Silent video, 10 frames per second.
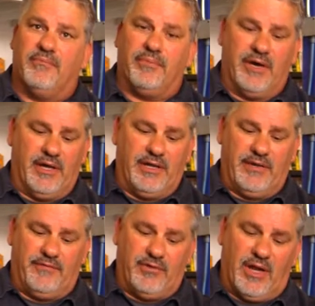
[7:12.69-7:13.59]
but
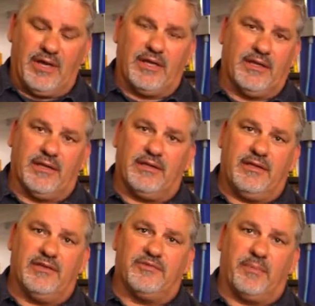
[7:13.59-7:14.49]
if you're not getting a
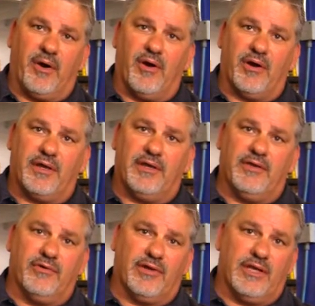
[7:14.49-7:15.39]
clean spark,
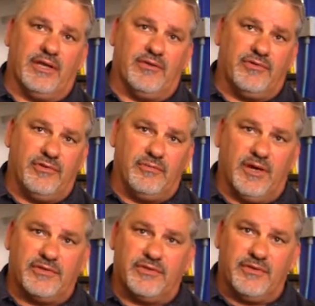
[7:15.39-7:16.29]
you're getting too
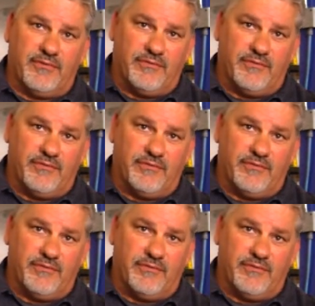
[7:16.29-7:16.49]
much